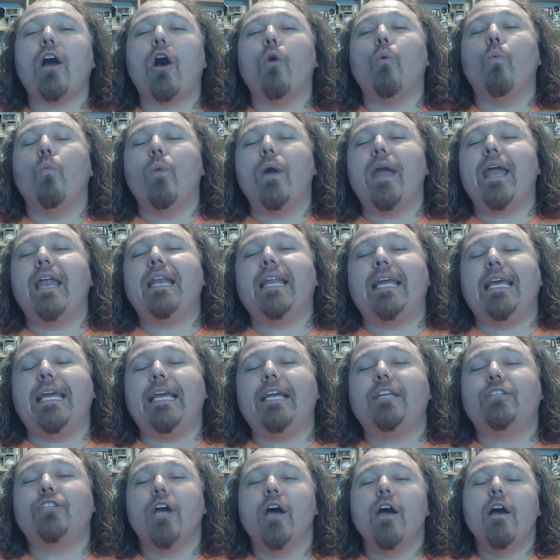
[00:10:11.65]
a win
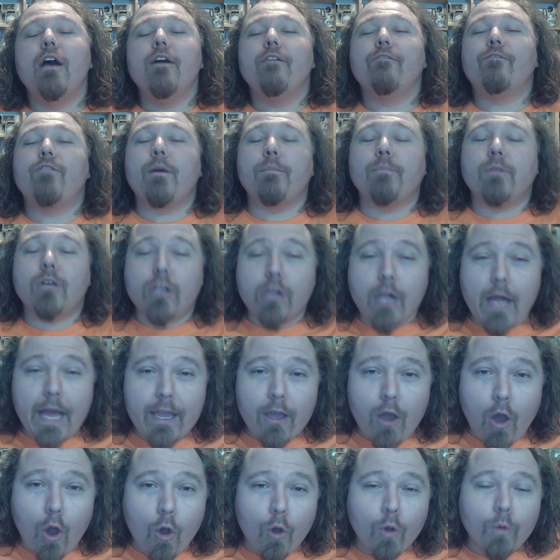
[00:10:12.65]
each from Clay
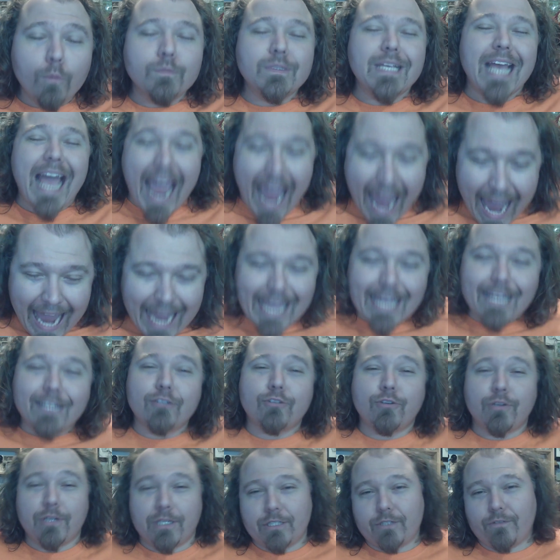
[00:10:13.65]
Holmes
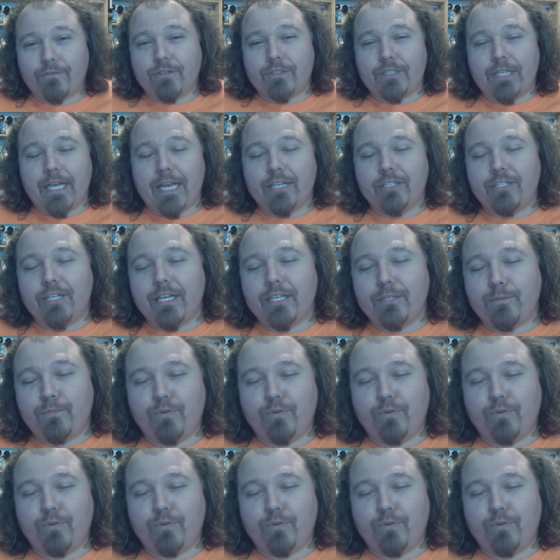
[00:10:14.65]
and Christopher Sanchez.